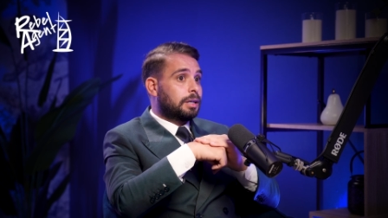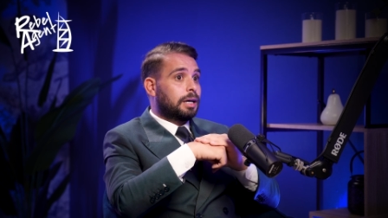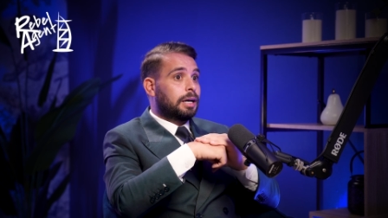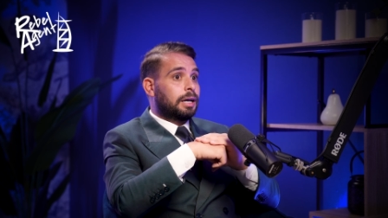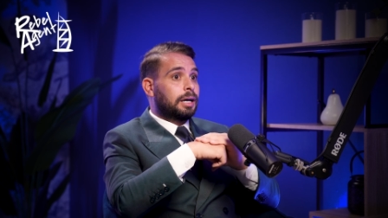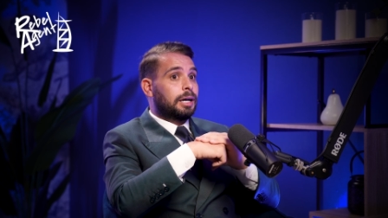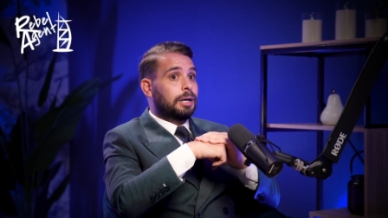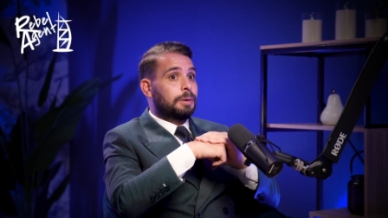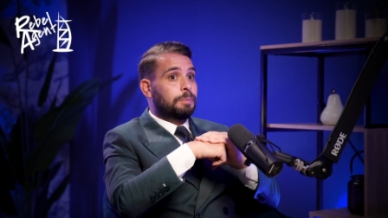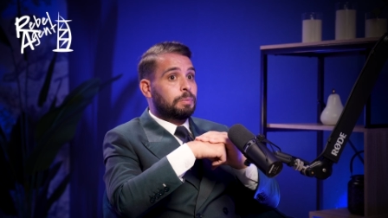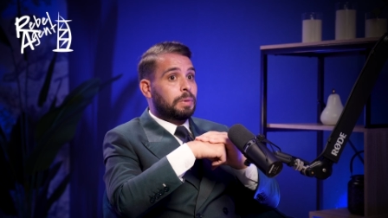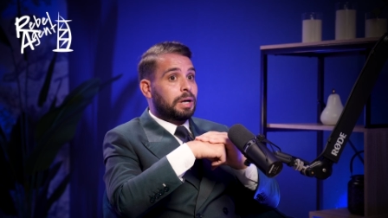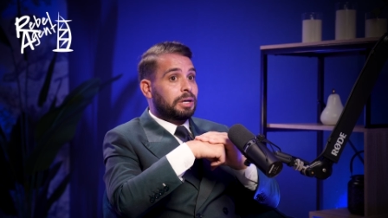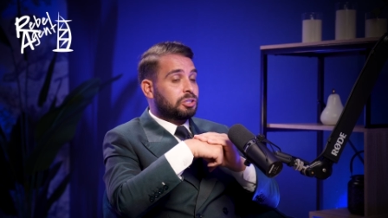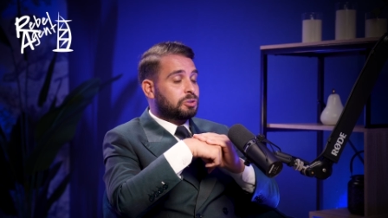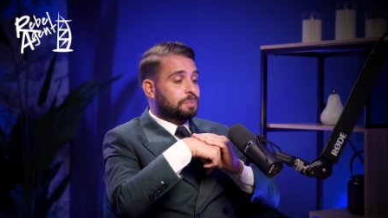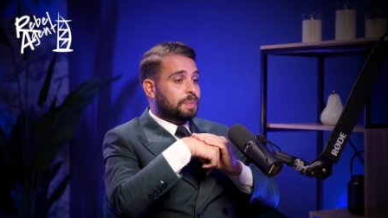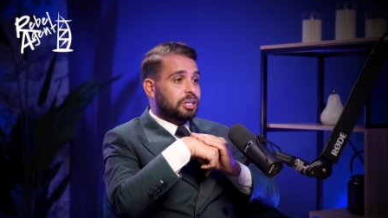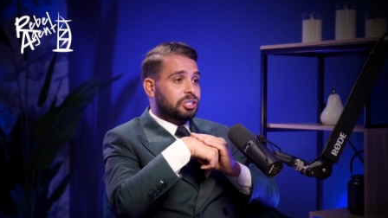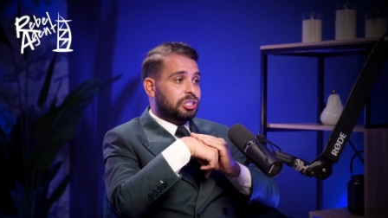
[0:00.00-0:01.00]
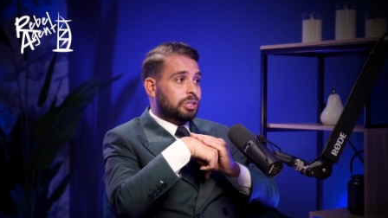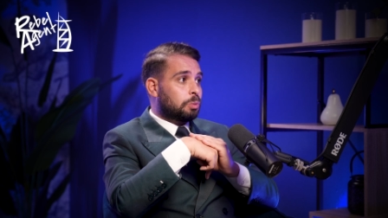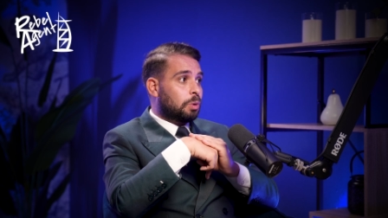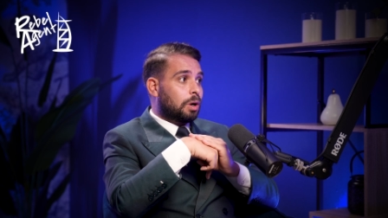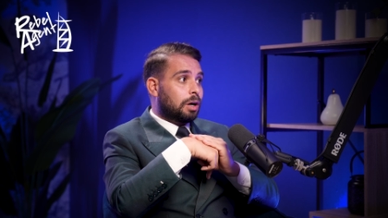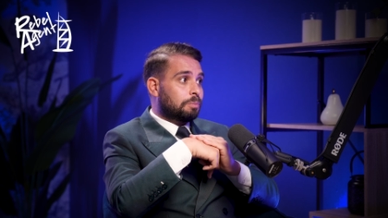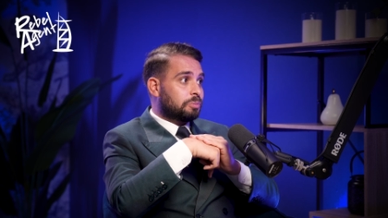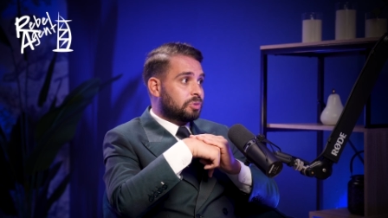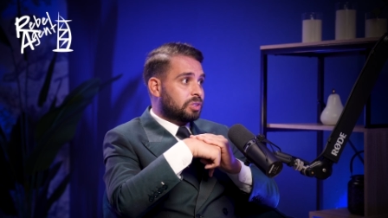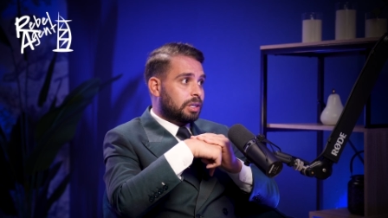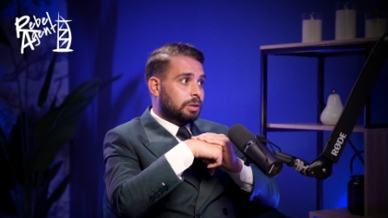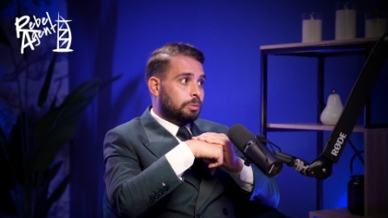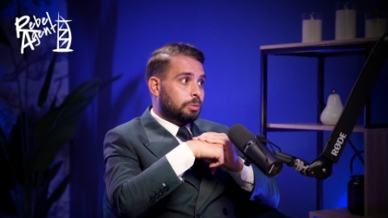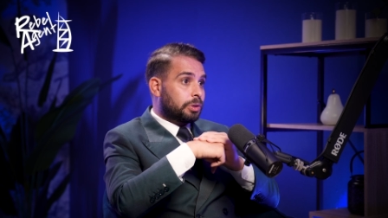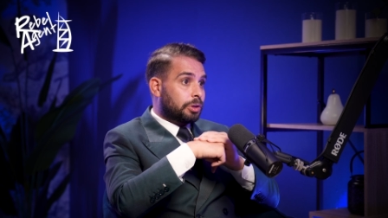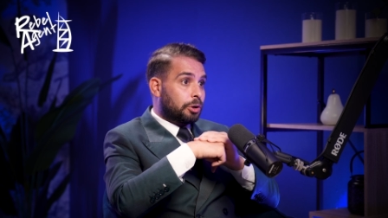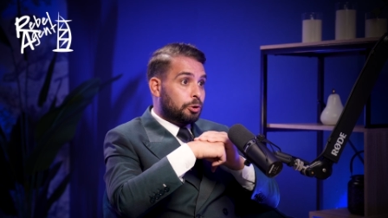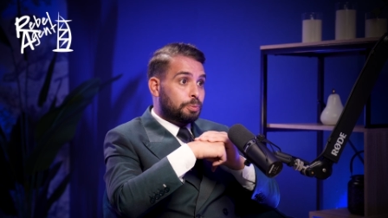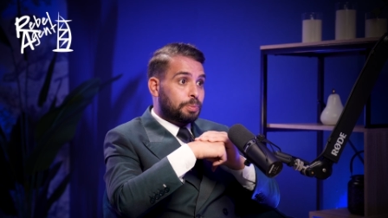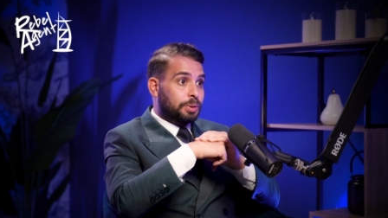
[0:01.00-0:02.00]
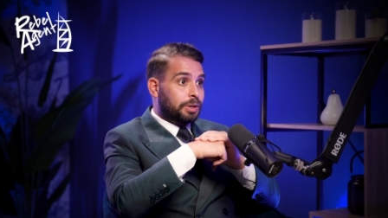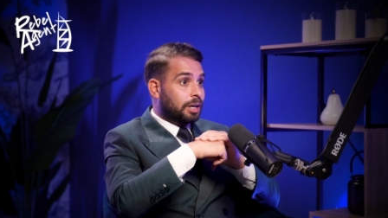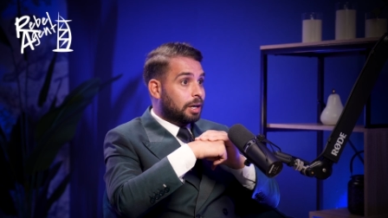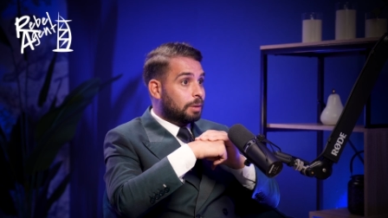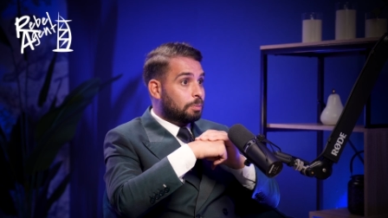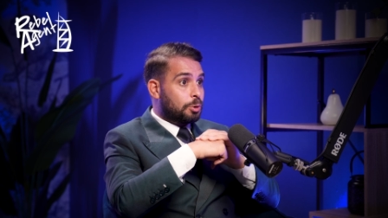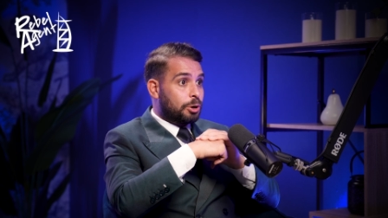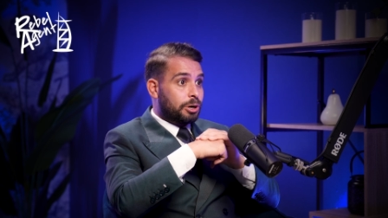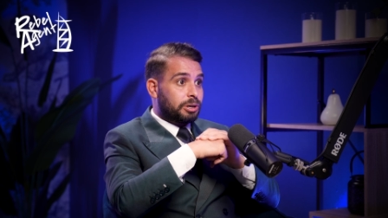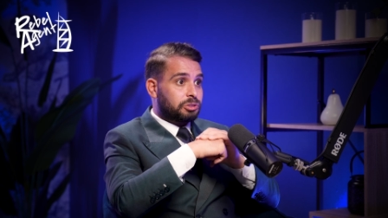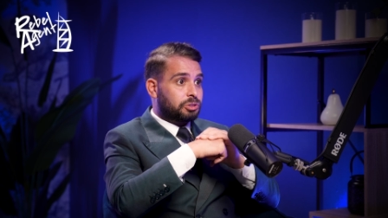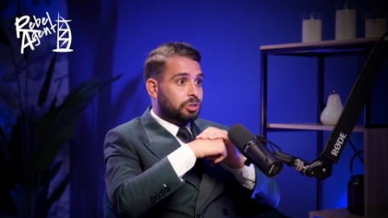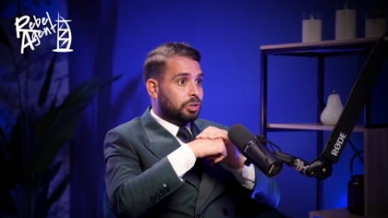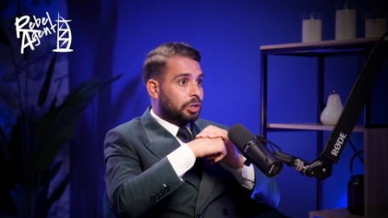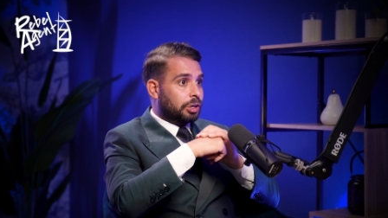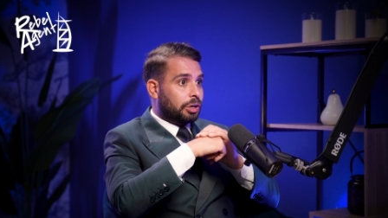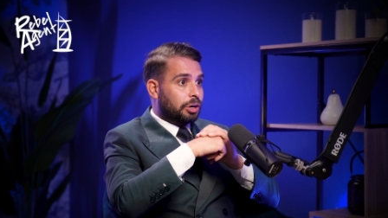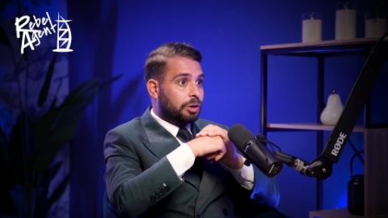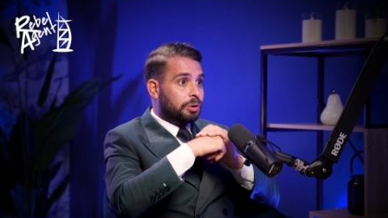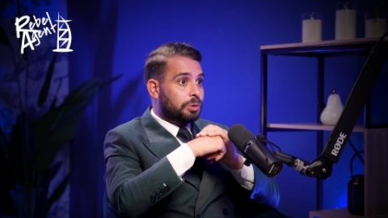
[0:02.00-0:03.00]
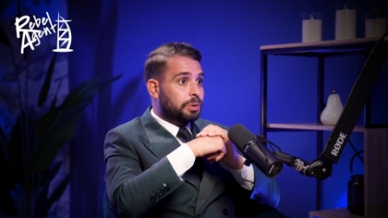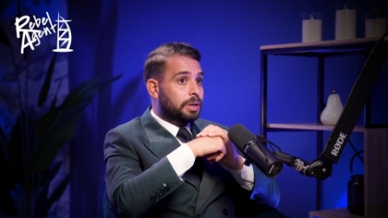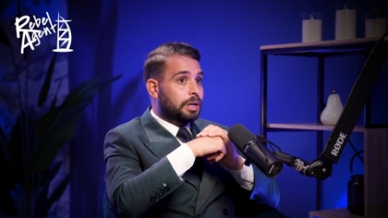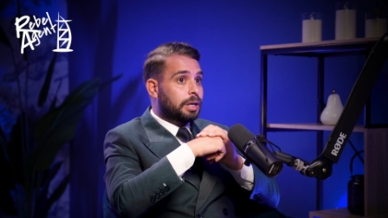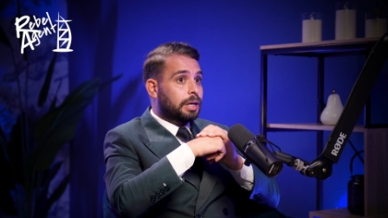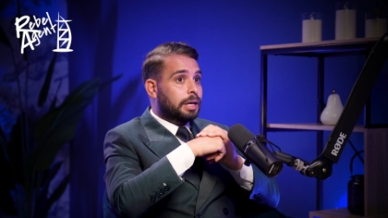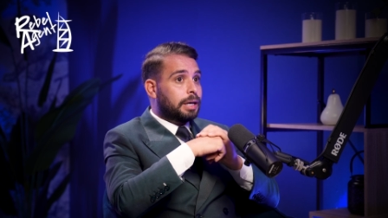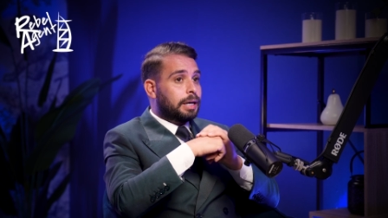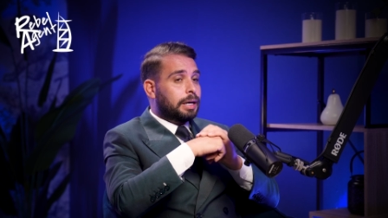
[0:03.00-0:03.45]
and especially what I'm seeing with Openhub, where it's going to go.